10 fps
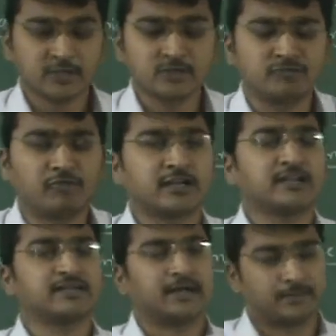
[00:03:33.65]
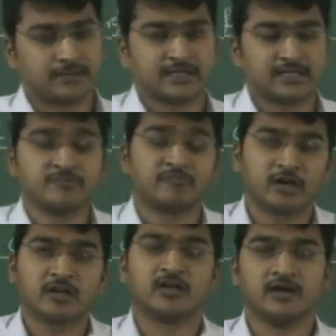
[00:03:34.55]
So what are the operators?
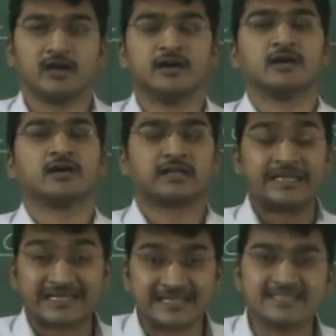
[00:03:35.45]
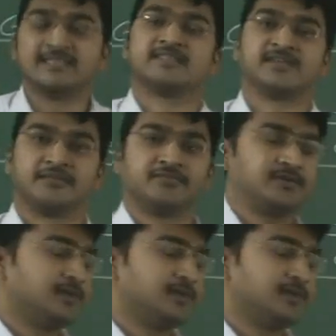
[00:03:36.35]
What it consists of?